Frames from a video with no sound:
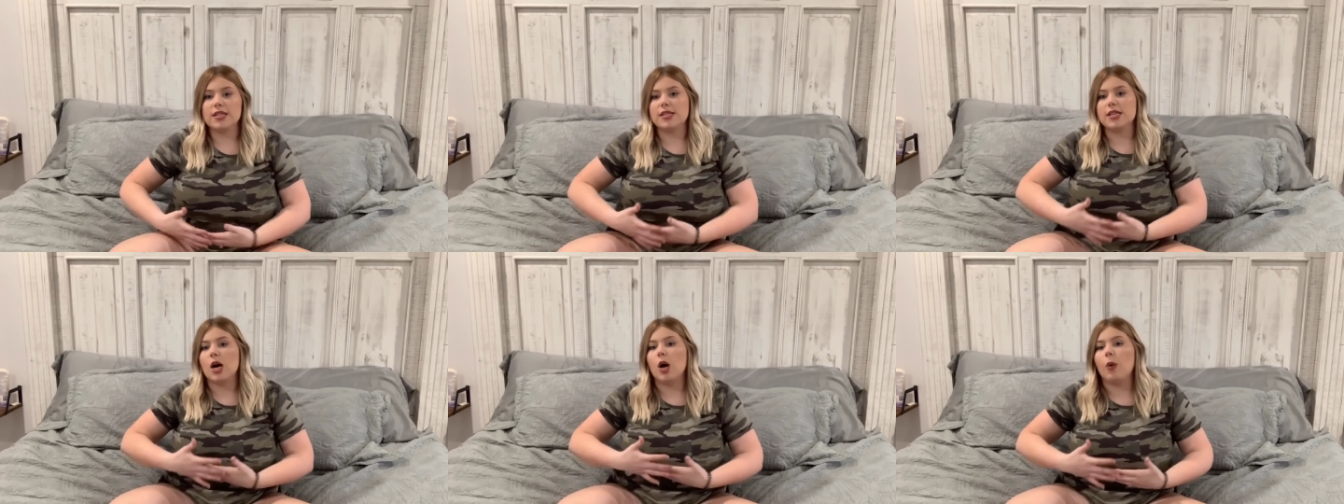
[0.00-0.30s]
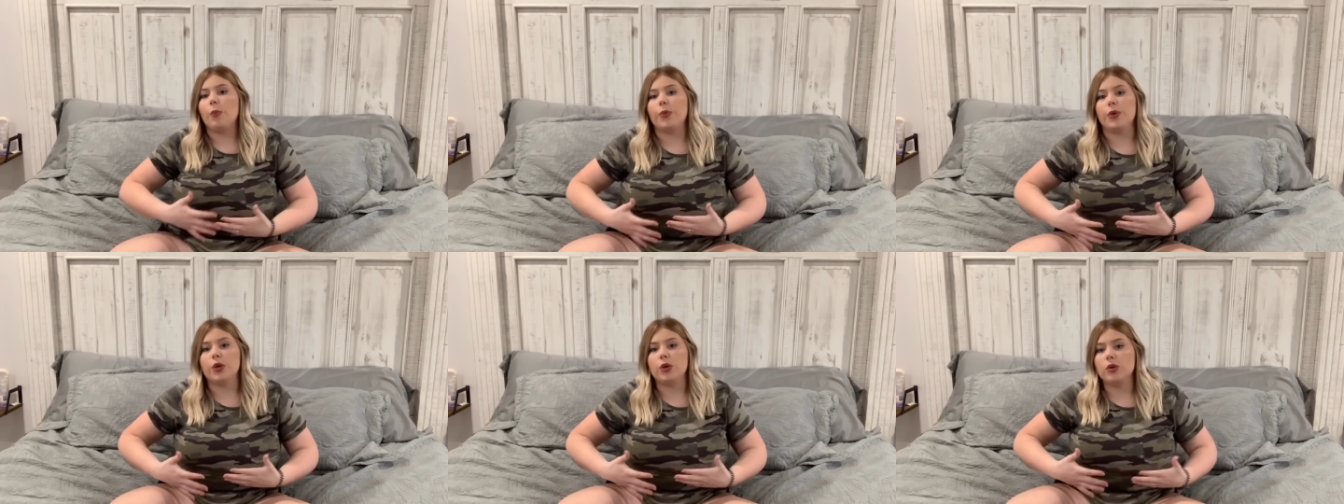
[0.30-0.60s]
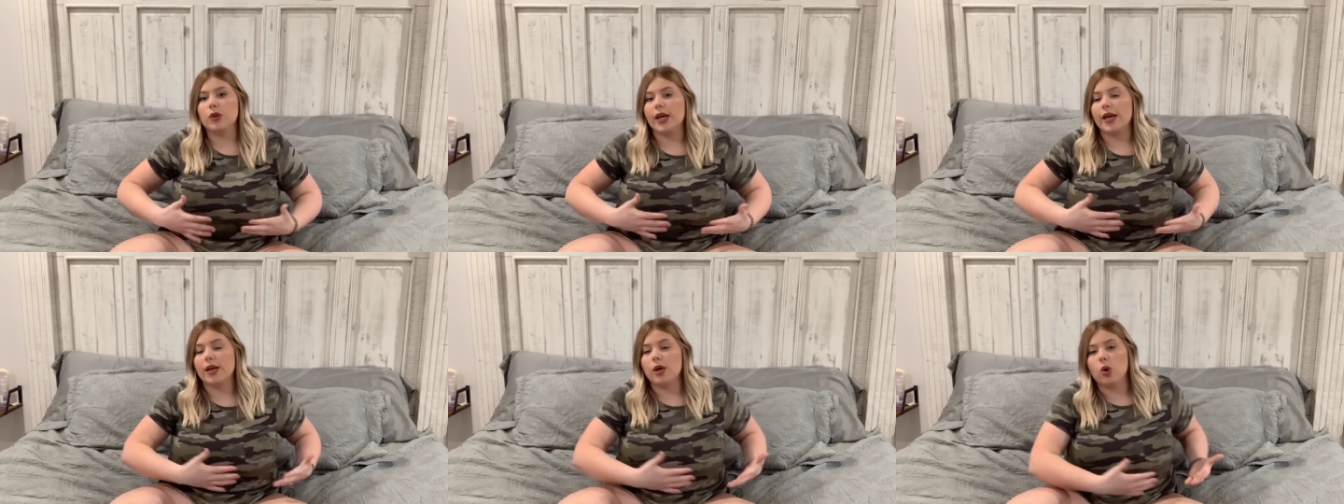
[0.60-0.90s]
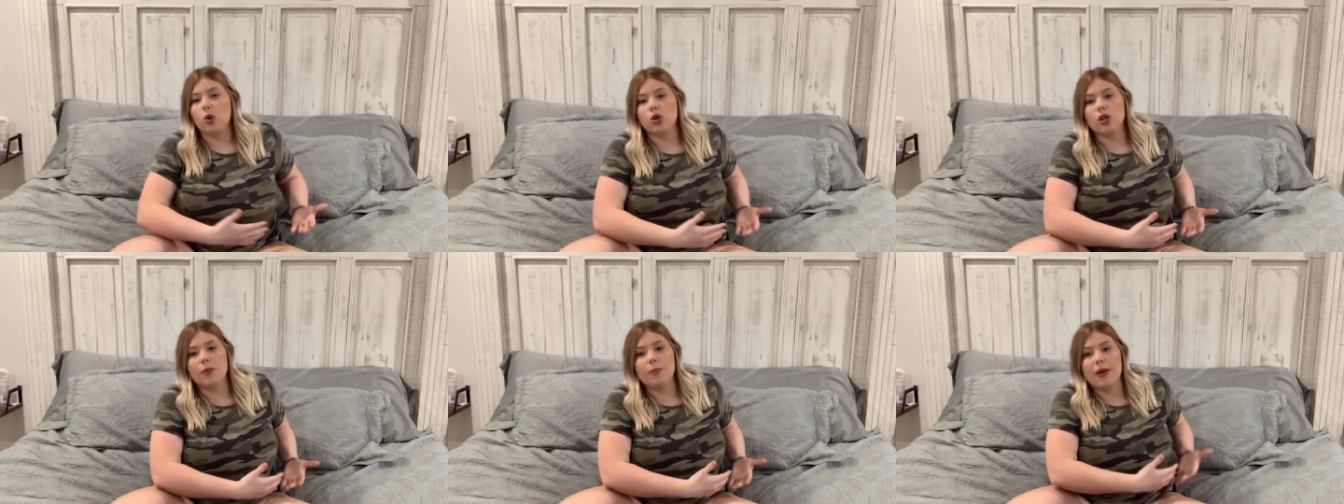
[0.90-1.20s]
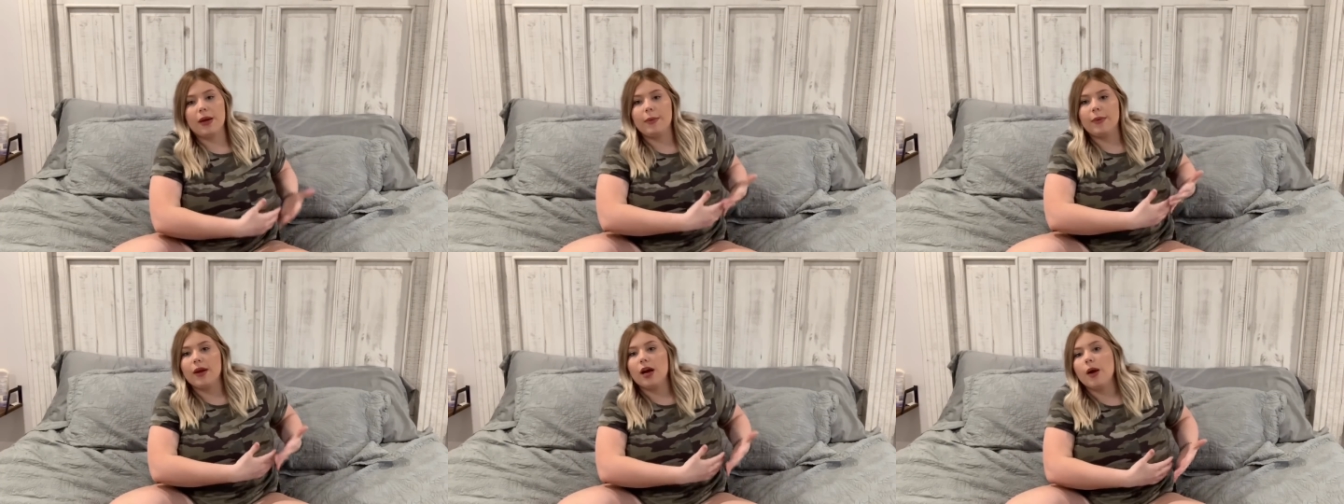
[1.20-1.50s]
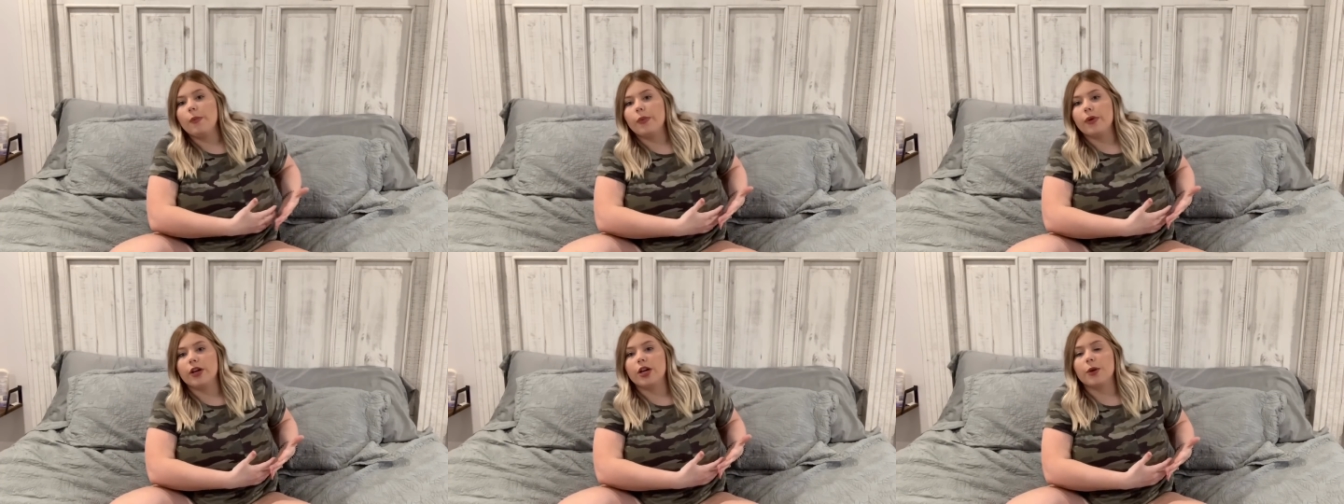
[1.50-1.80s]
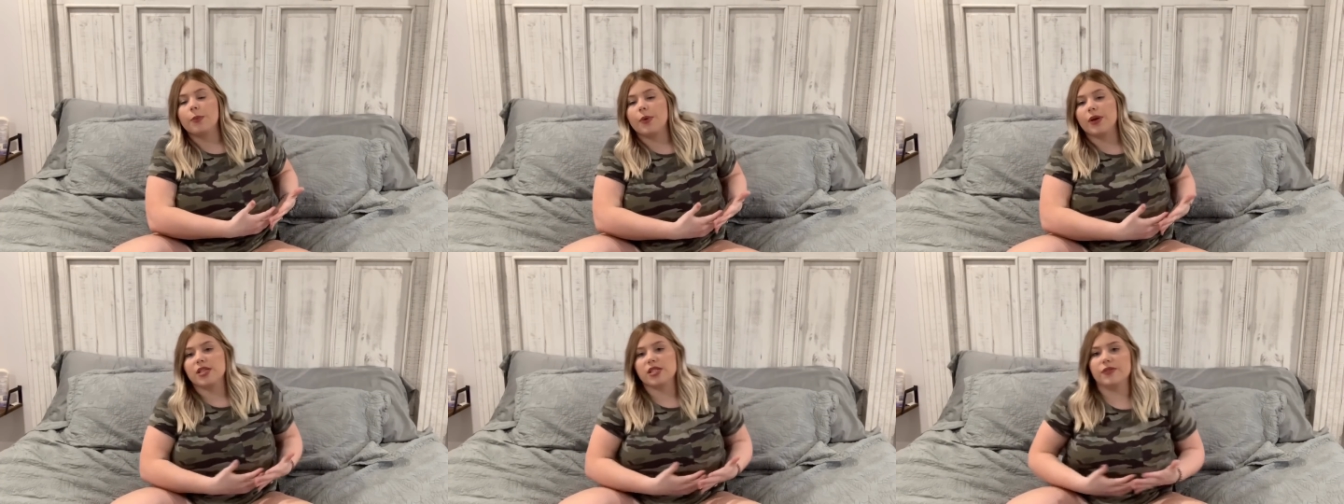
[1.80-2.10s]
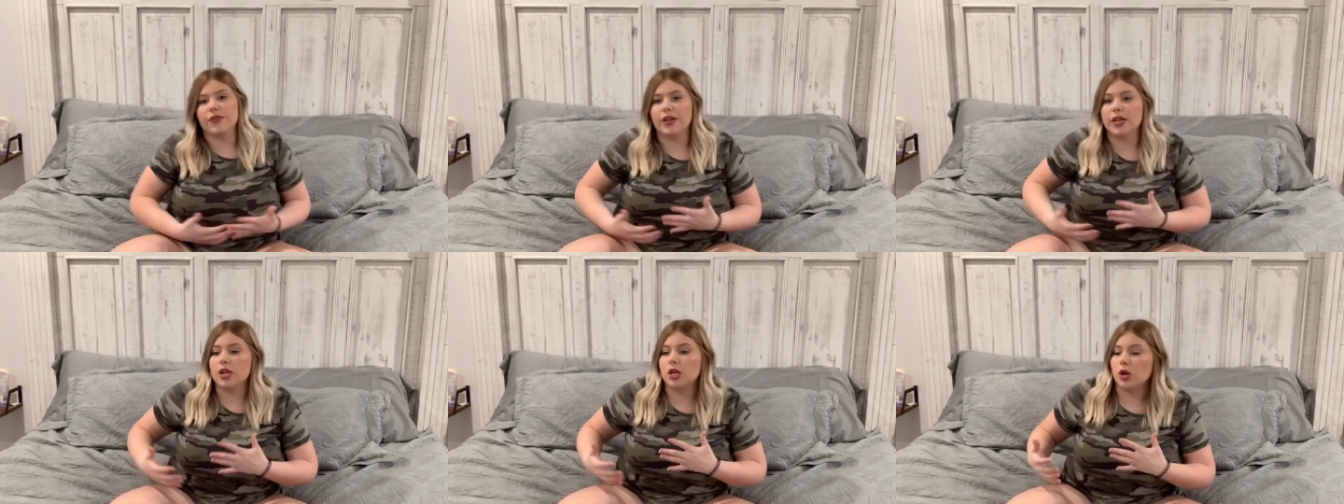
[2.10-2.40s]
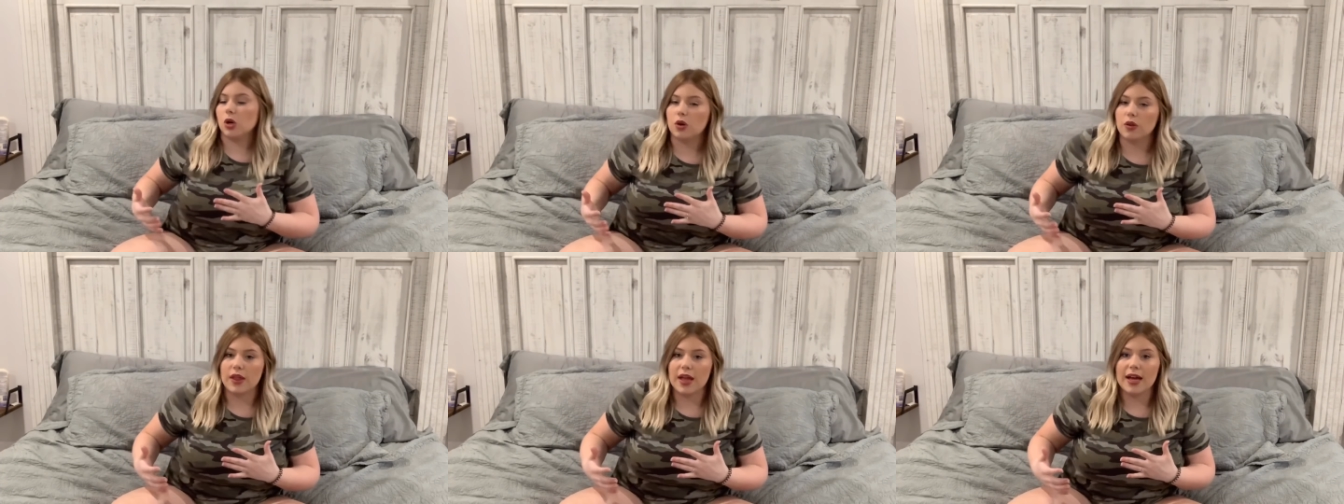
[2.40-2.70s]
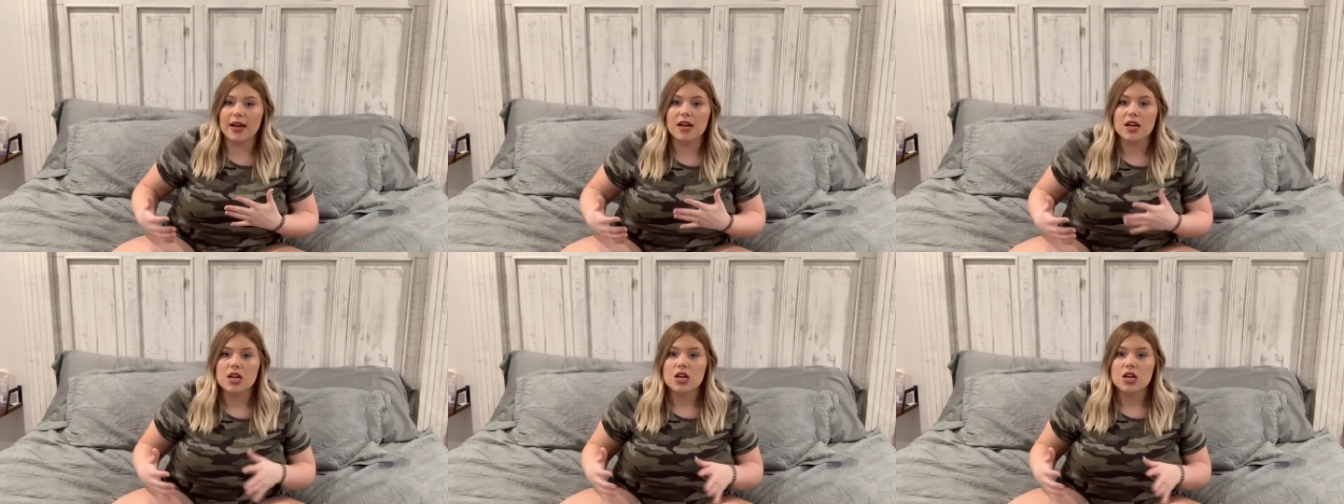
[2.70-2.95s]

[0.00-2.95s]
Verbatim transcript: help you like hold the baby up while you're breastfeeding and all that.